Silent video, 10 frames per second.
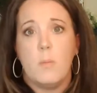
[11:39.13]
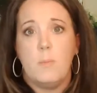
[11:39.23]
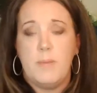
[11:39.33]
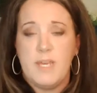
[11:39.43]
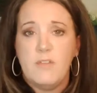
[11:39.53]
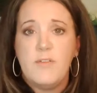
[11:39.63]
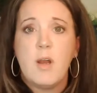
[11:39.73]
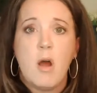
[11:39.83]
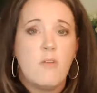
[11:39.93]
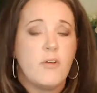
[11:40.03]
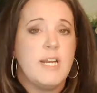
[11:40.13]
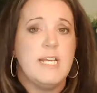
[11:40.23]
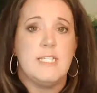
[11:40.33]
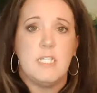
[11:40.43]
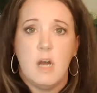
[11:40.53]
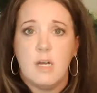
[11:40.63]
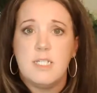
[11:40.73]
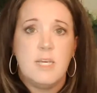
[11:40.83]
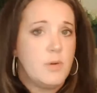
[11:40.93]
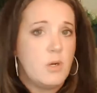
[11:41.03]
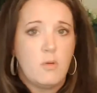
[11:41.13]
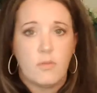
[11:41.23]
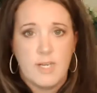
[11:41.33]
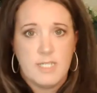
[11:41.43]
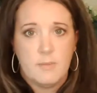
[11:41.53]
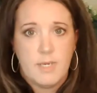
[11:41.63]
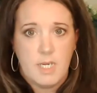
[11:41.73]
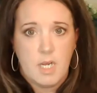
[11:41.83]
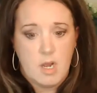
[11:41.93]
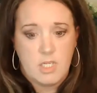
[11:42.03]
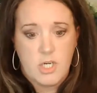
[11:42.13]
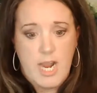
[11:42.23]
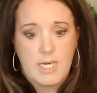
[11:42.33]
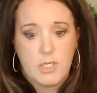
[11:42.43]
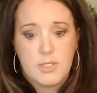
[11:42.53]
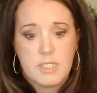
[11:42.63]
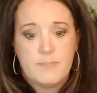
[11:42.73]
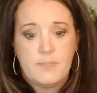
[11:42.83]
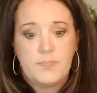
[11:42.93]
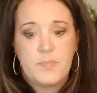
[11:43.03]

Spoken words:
benefit offering is not typical for independent contractors.